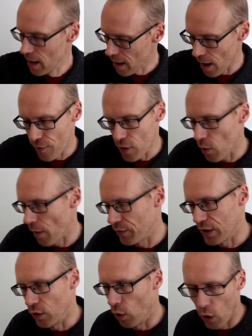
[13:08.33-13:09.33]
If you
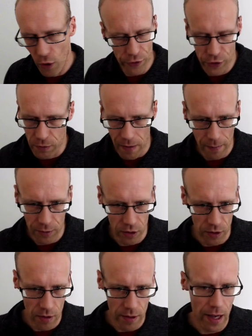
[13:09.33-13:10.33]
wanted authors to be able to
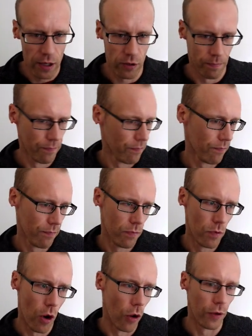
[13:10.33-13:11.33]
do this,
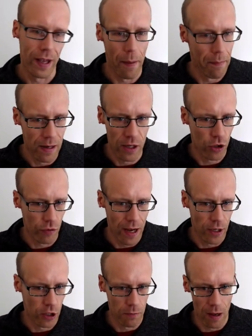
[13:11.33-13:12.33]
only
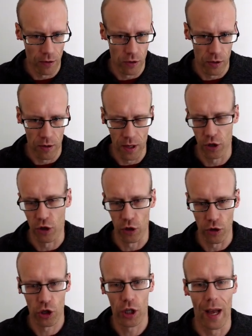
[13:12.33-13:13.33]
administrators to be able to do this, you
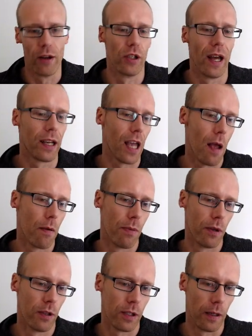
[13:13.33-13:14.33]
could change that
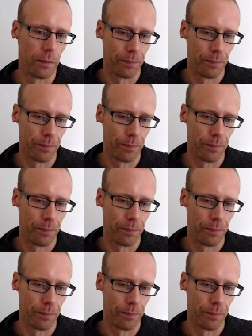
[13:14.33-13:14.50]
capability.